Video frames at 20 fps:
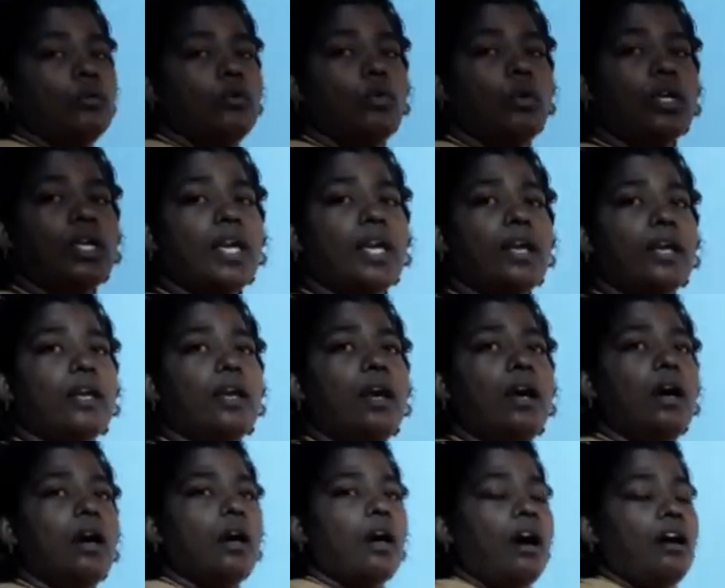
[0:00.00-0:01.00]

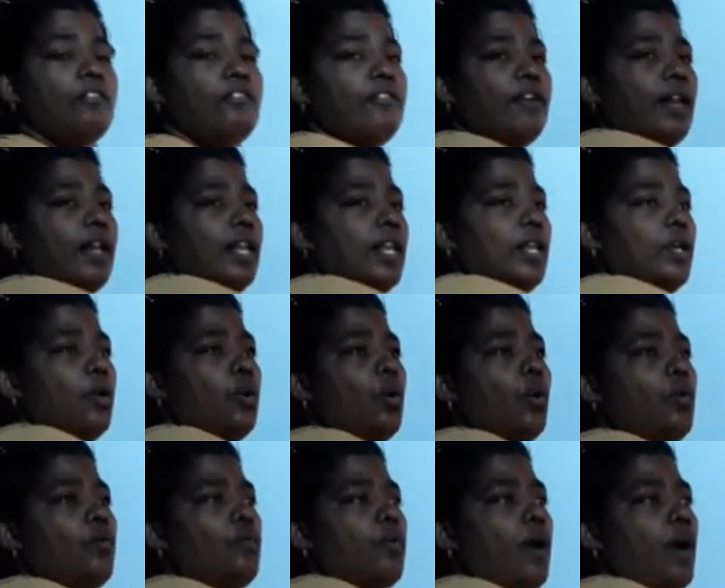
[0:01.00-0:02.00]
Okay, how will you
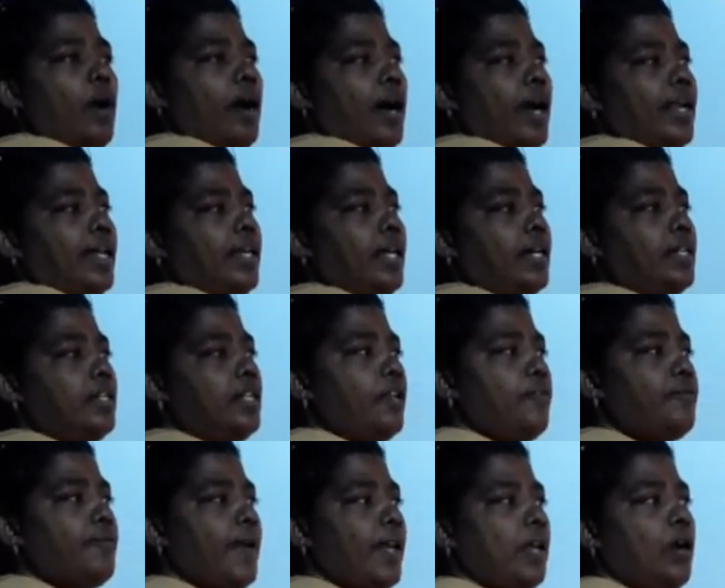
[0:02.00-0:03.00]

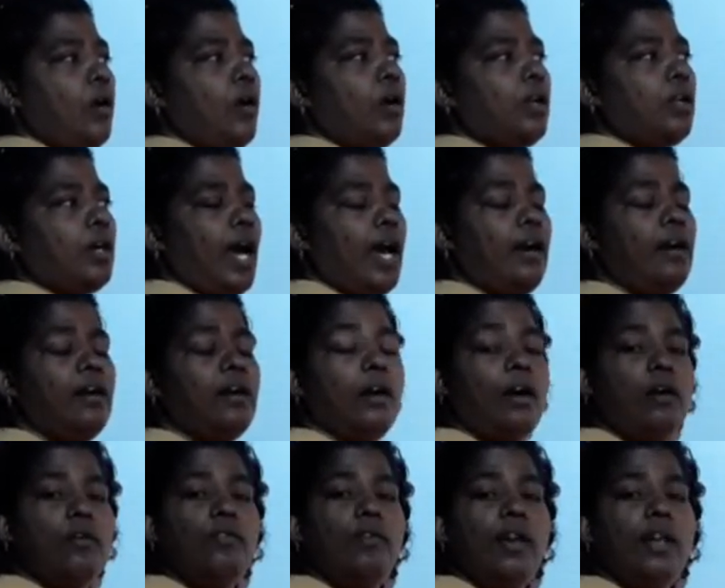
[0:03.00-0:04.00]
identify or
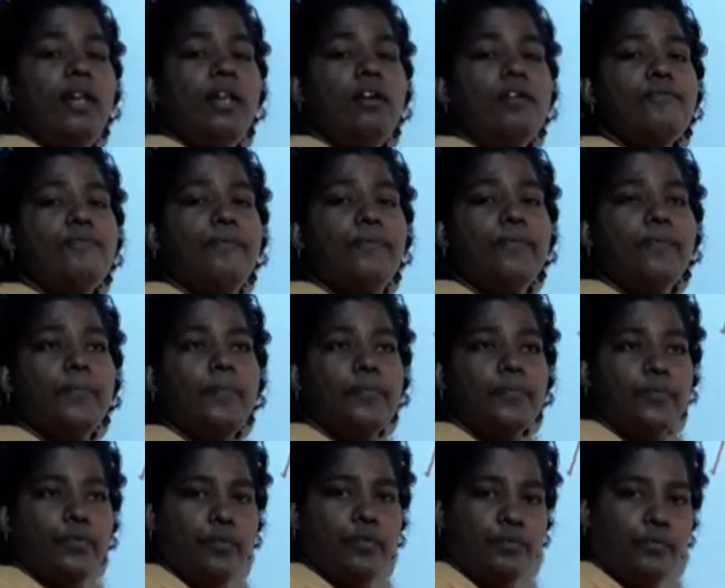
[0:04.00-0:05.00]
how will you
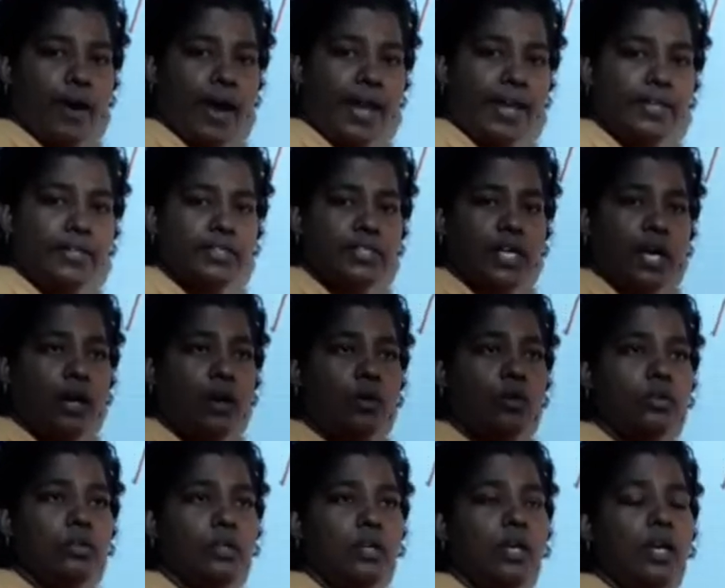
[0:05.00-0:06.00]
find
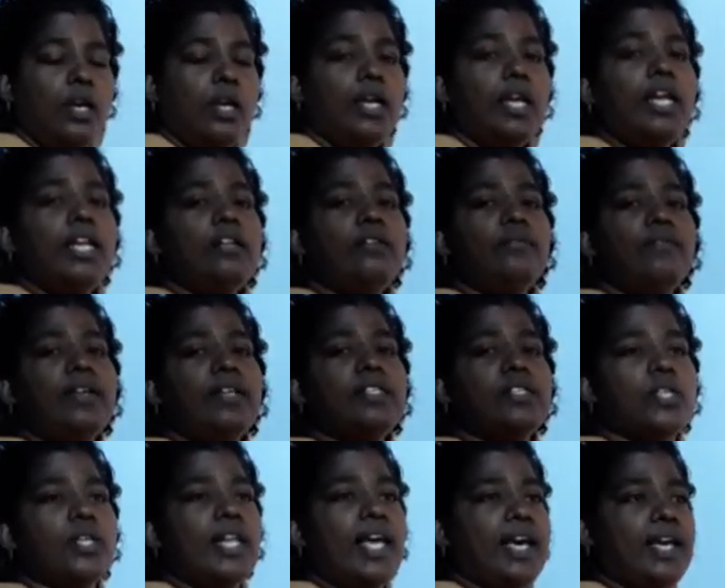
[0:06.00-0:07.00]
out in
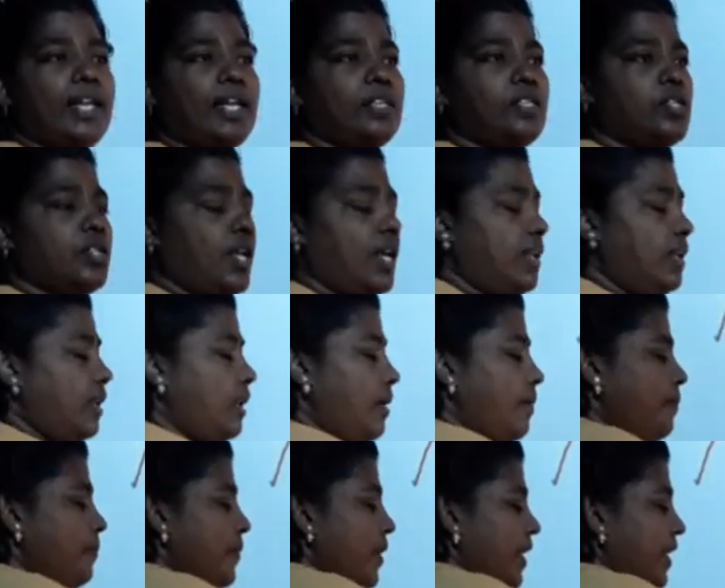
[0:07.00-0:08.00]
which
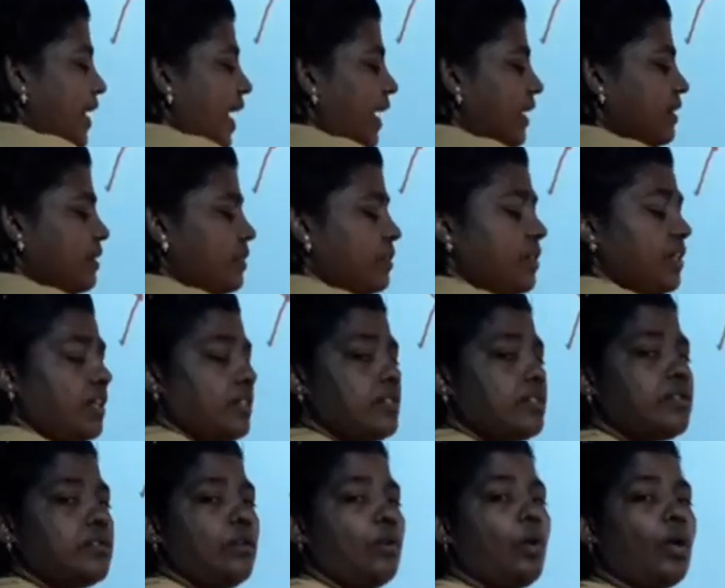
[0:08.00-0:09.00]
direction X
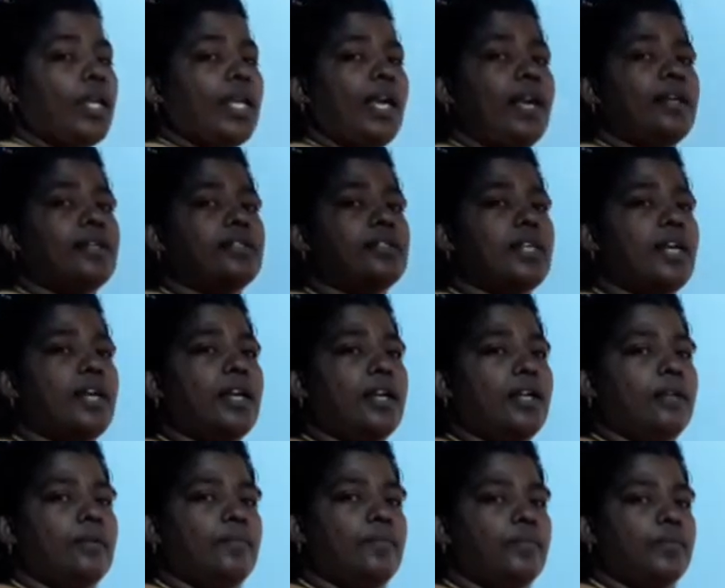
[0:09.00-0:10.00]
is located?
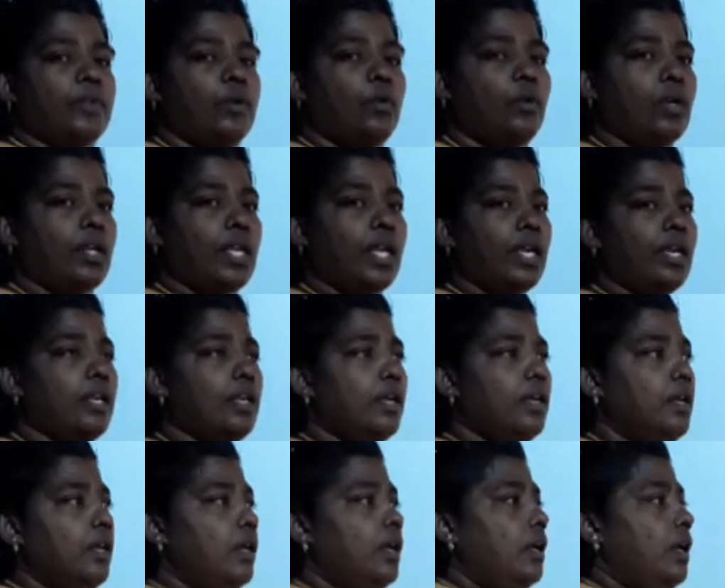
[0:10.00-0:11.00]
Okay,
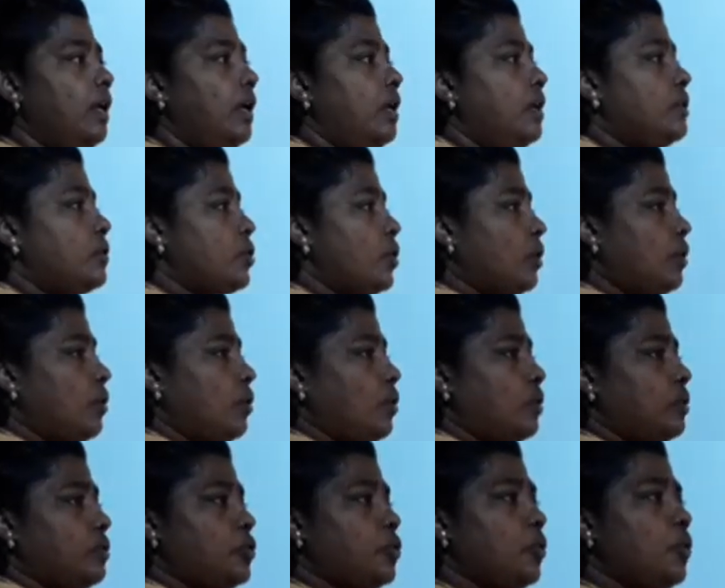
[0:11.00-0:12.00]

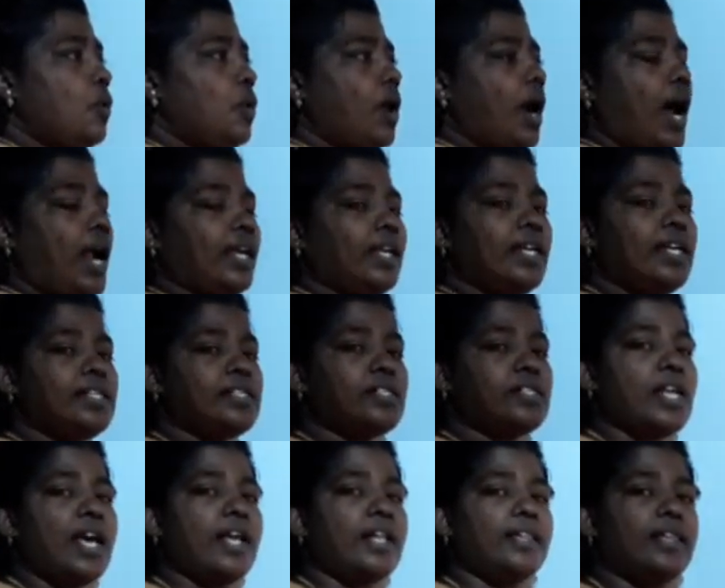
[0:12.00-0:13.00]
so to
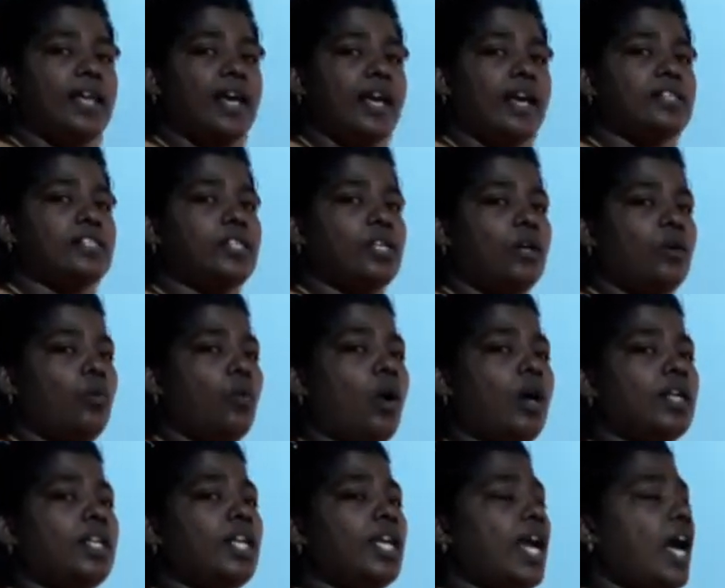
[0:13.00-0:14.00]
understand that,
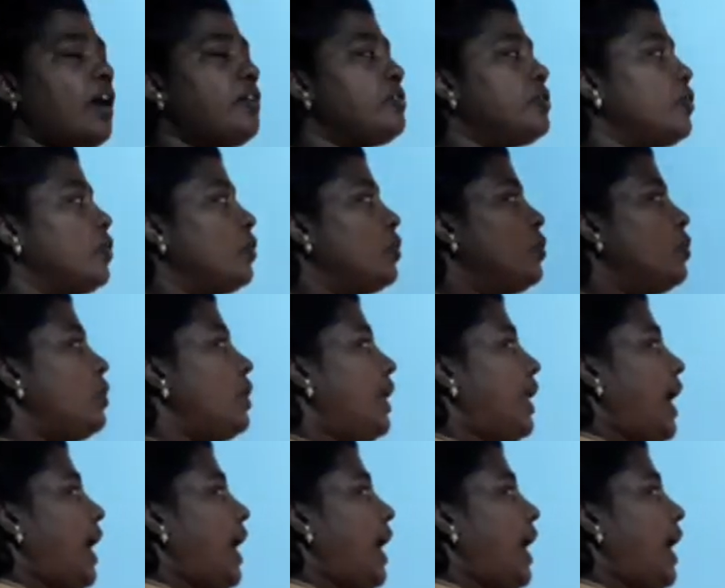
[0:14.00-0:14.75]
what we have to do, we